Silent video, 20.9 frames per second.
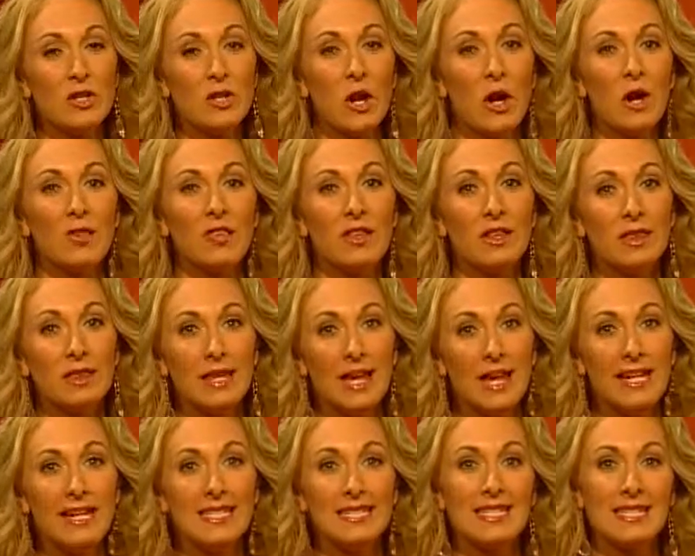on the
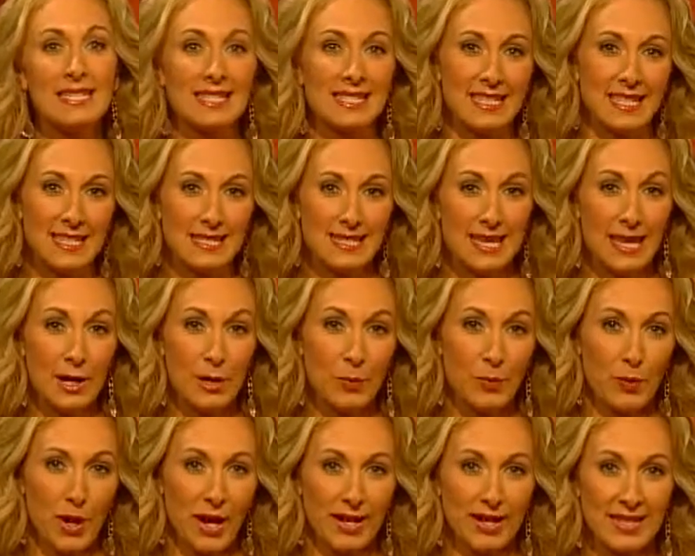latest skincare
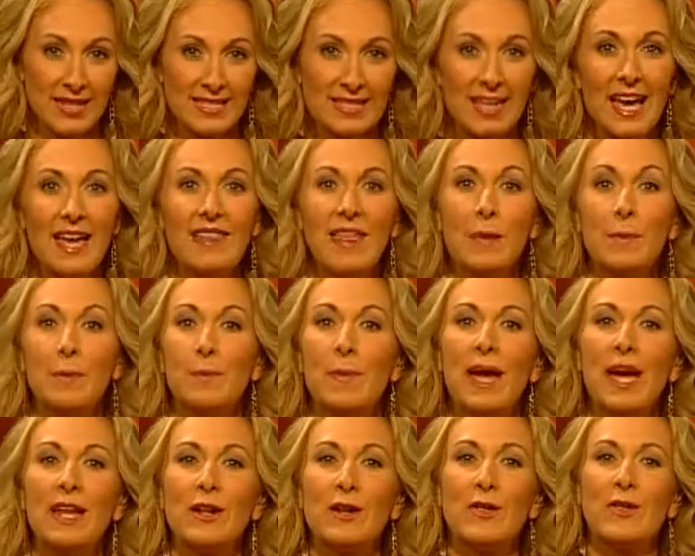products products that
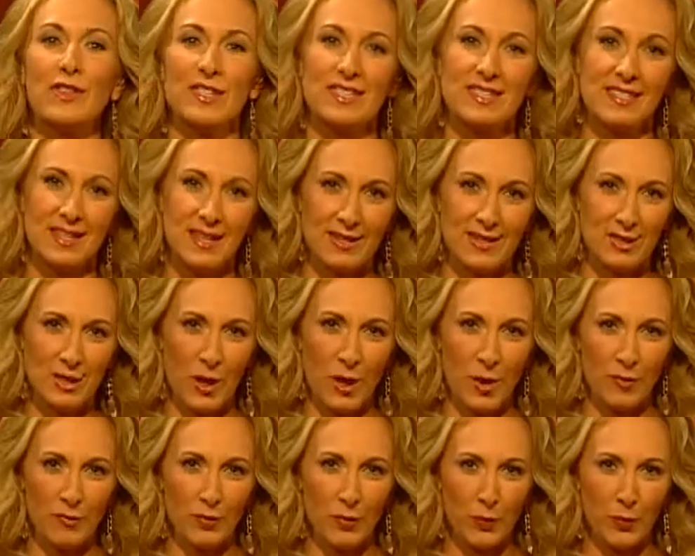battle the sun's
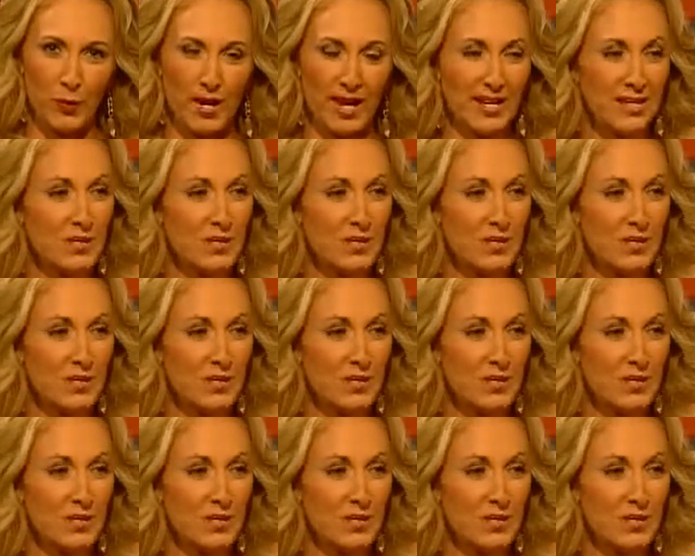harmful rays.